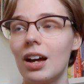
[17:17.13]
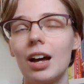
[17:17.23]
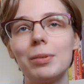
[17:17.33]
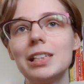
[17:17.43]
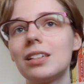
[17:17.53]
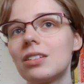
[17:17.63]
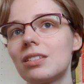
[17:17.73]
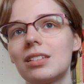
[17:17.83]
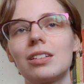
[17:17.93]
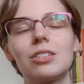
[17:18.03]
I mean,
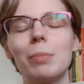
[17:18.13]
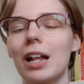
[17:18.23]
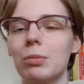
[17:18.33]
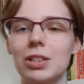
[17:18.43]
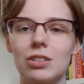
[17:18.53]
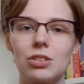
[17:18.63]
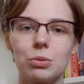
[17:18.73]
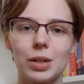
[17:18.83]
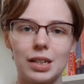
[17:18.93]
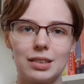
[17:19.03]
there's some elements
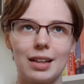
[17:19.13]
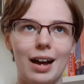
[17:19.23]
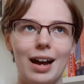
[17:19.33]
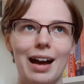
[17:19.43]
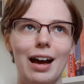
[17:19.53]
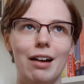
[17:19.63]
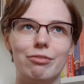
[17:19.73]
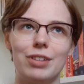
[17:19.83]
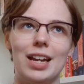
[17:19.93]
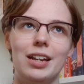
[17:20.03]
to it that have
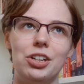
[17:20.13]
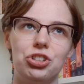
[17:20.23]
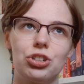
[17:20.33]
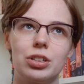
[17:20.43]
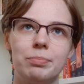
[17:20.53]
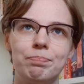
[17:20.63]
aged,